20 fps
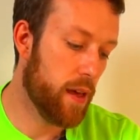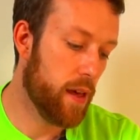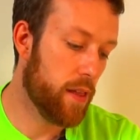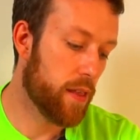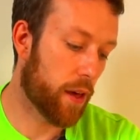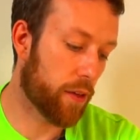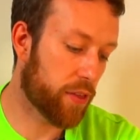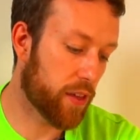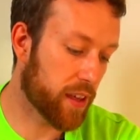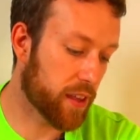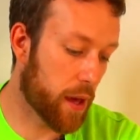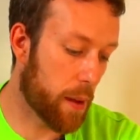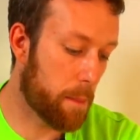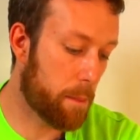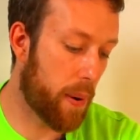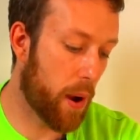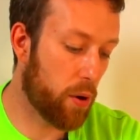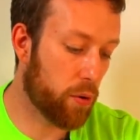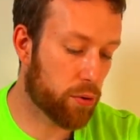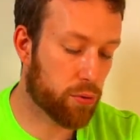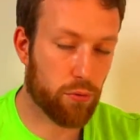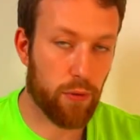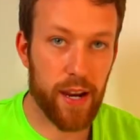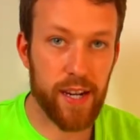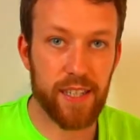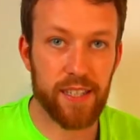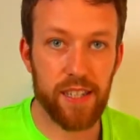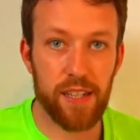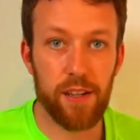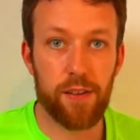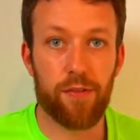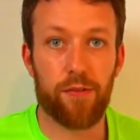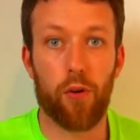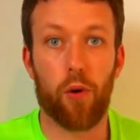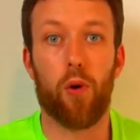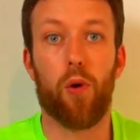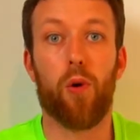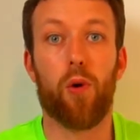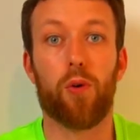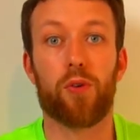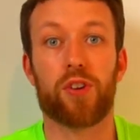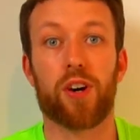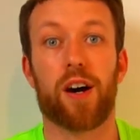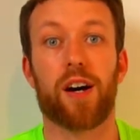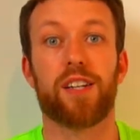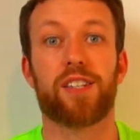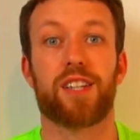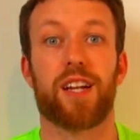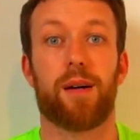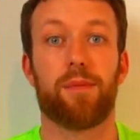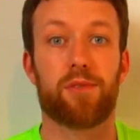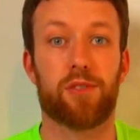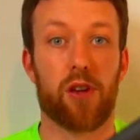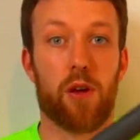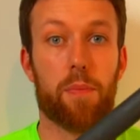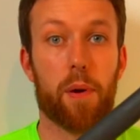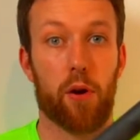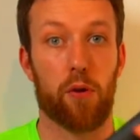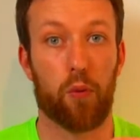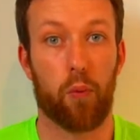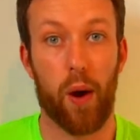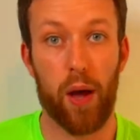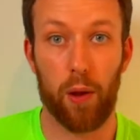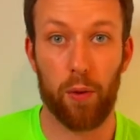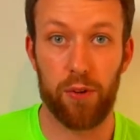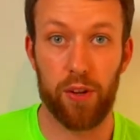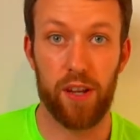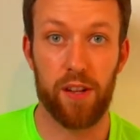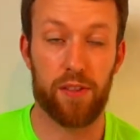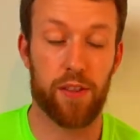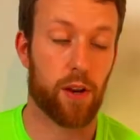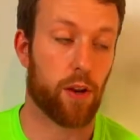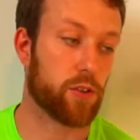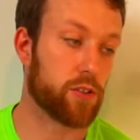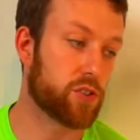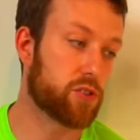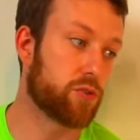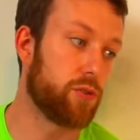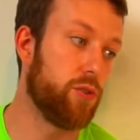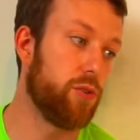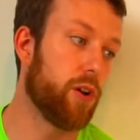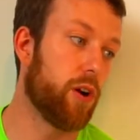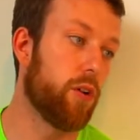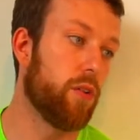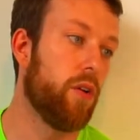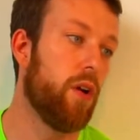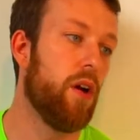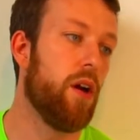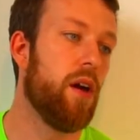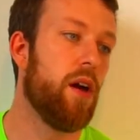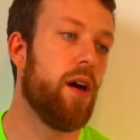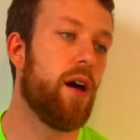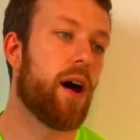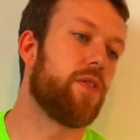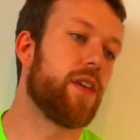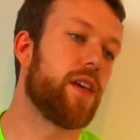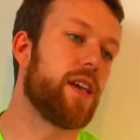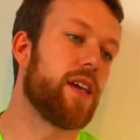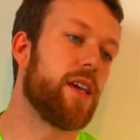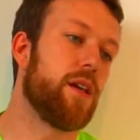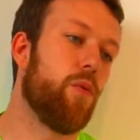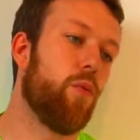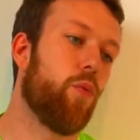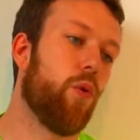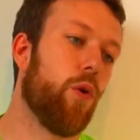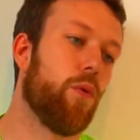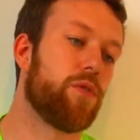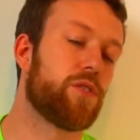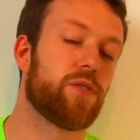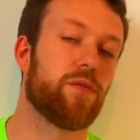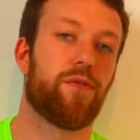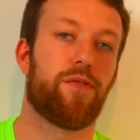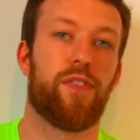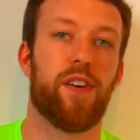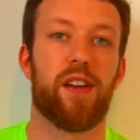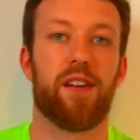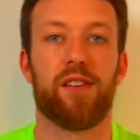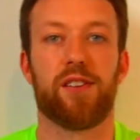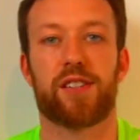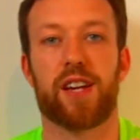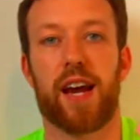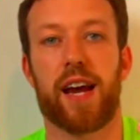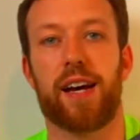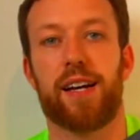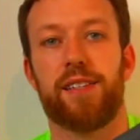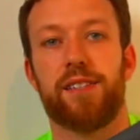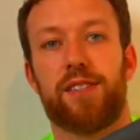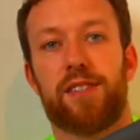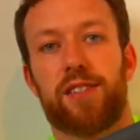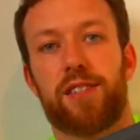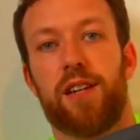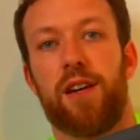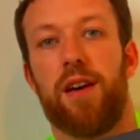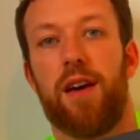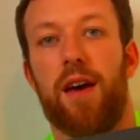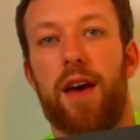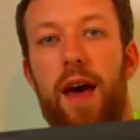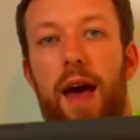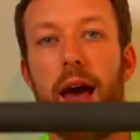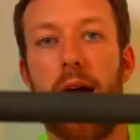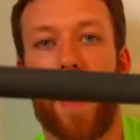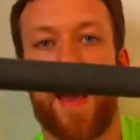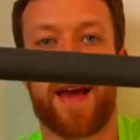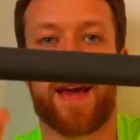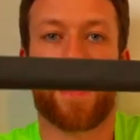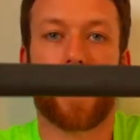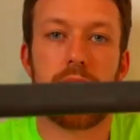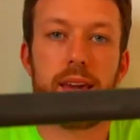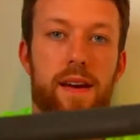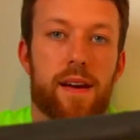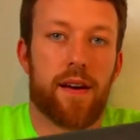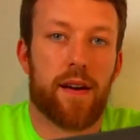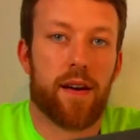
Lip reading: I think they're both rated for tyre slams, so they're both welded, they're not screwed on. The Wolverson Fitness has a